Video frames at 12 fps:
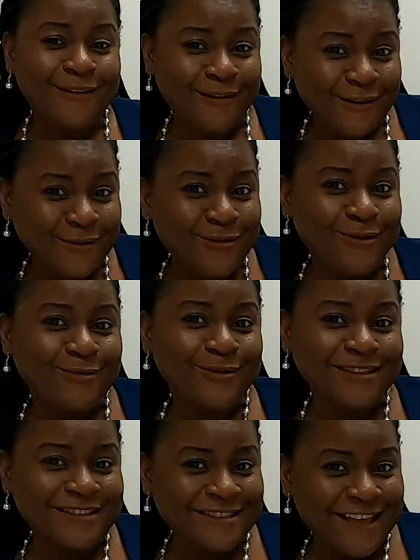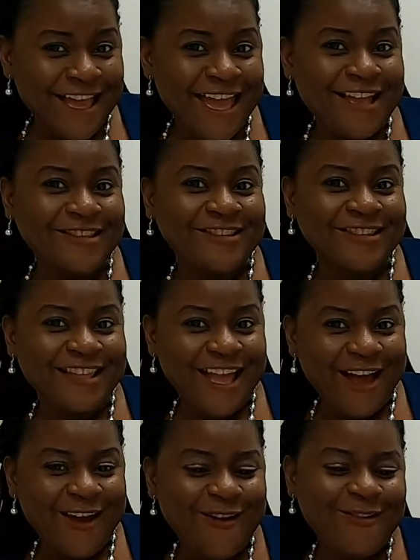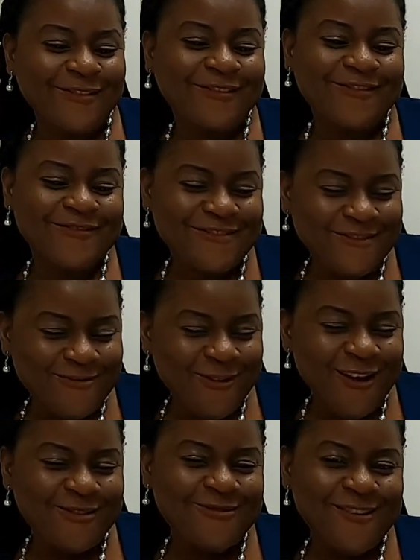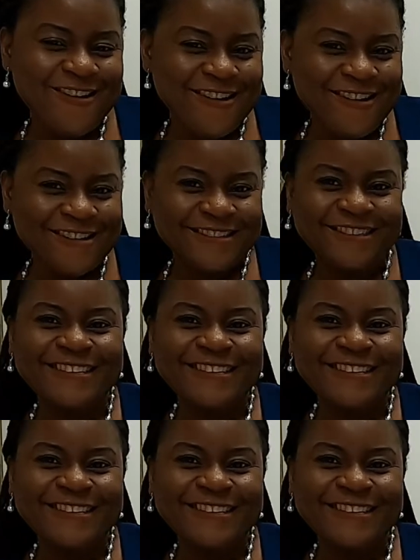you're a real estate agent now. Walk walk.